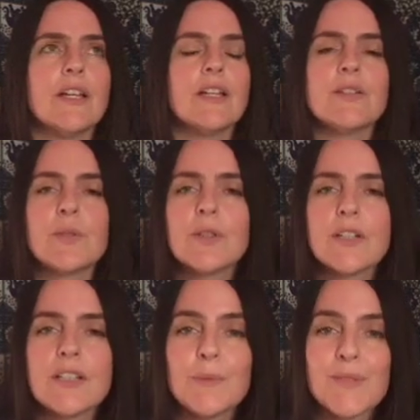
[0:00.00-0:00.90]
solar
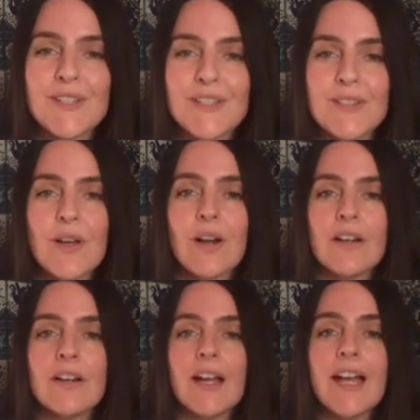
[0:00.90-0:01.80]
eclipses
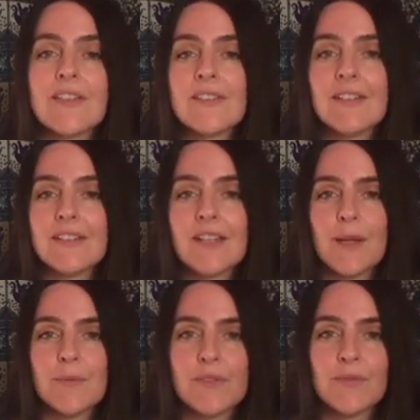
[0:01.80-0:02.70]
are excellent
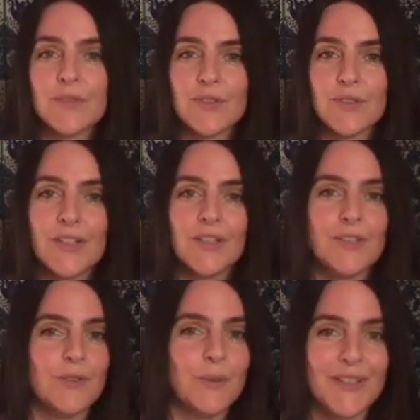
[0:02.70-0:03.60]
times for
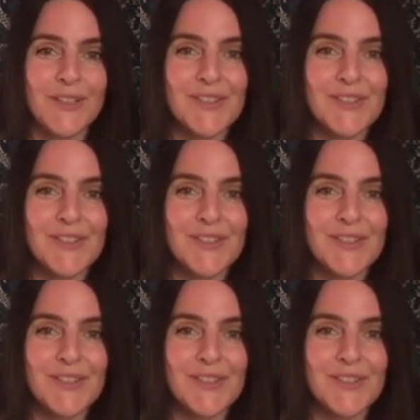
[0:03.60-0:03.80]
doing your